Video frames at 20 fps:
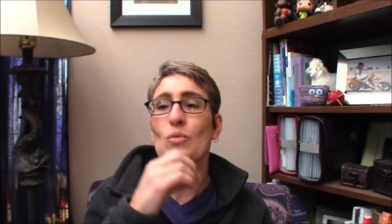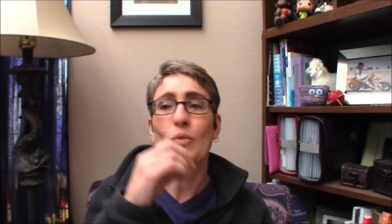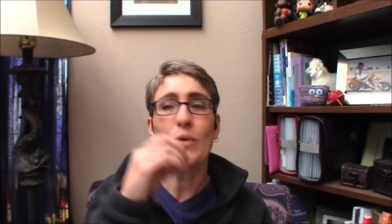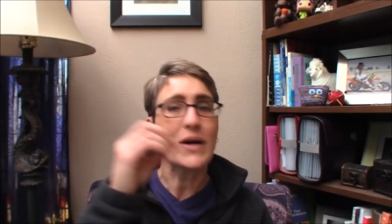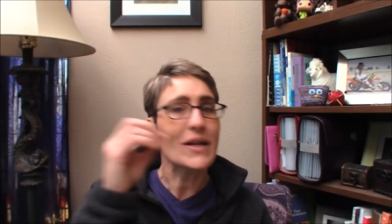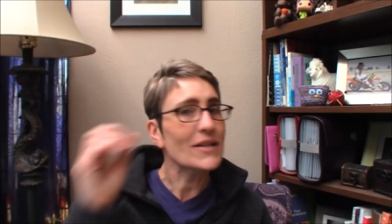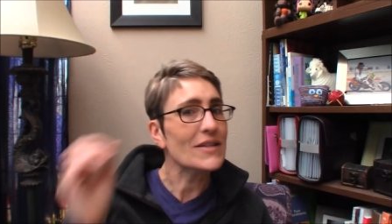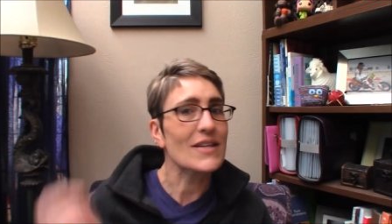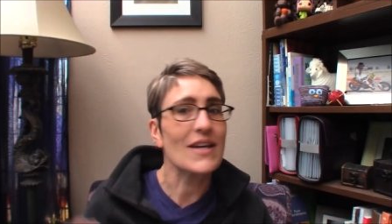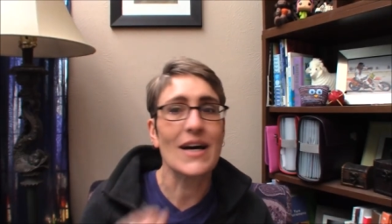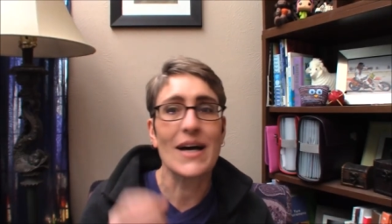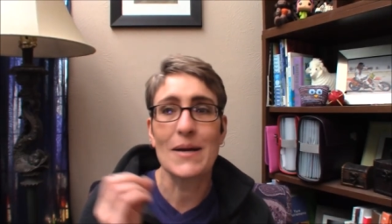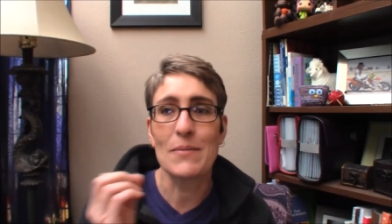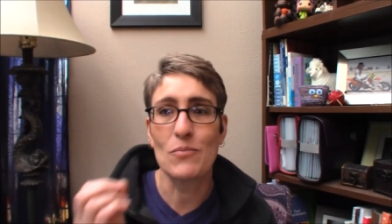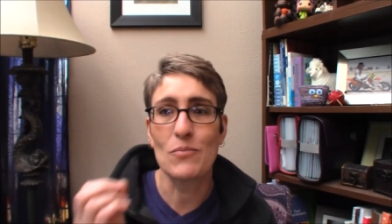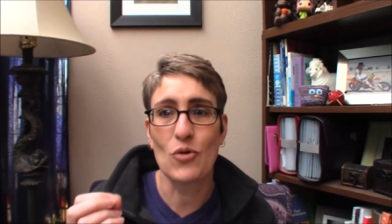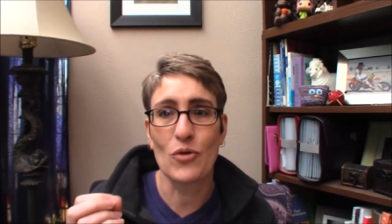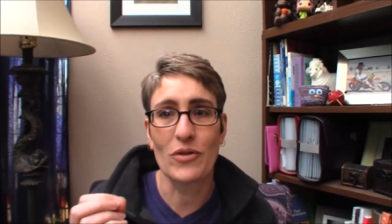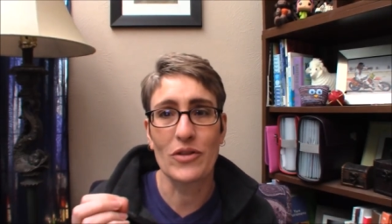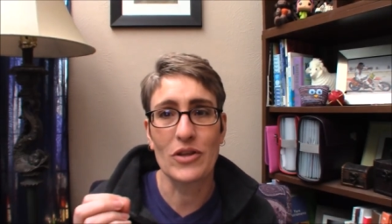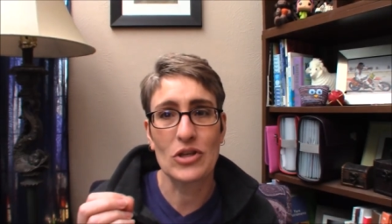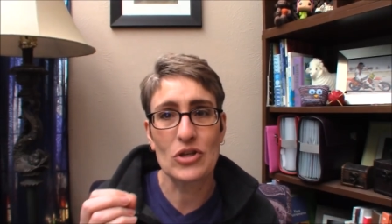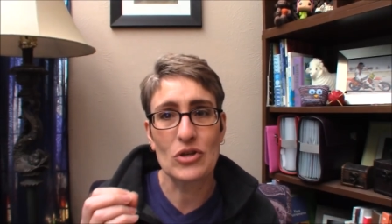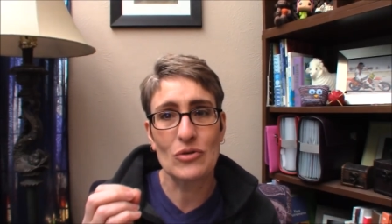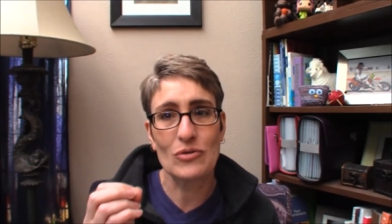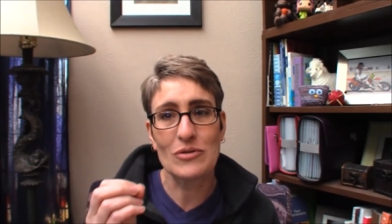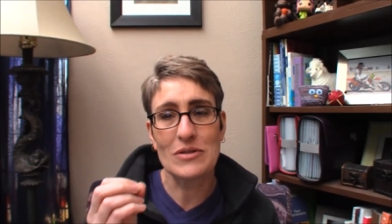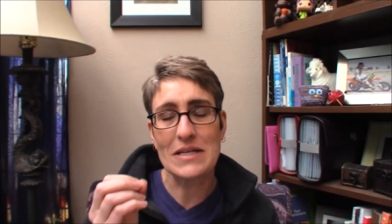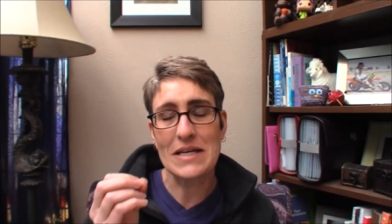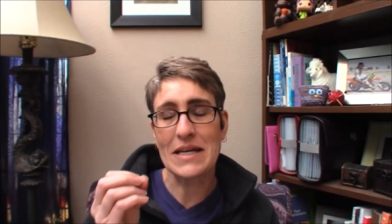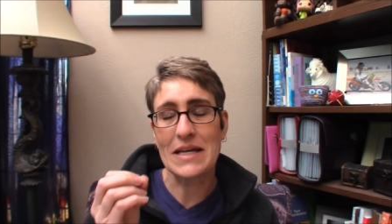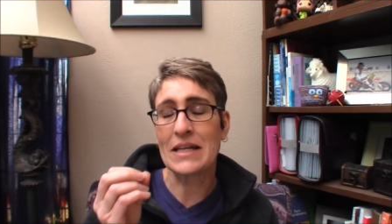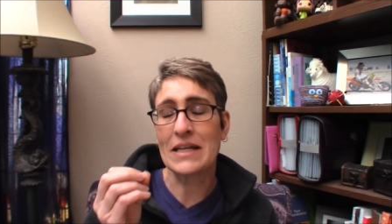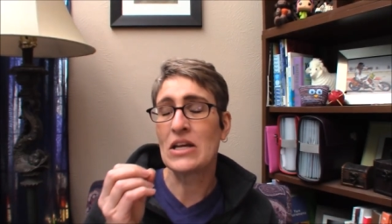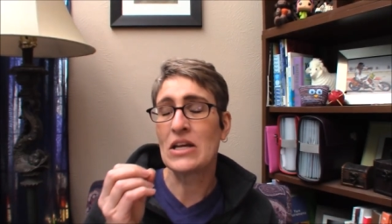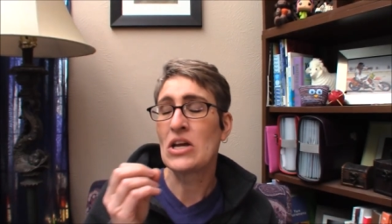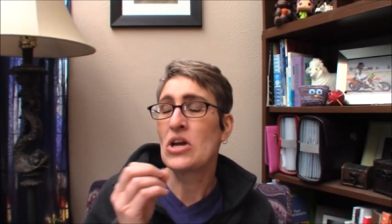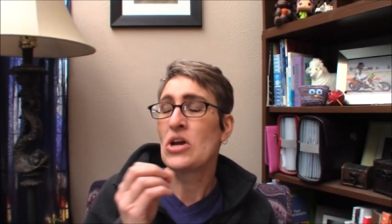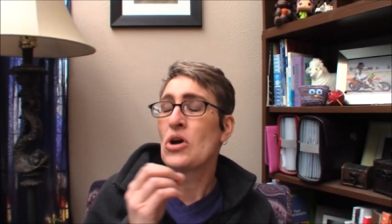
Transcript: one time more than you did,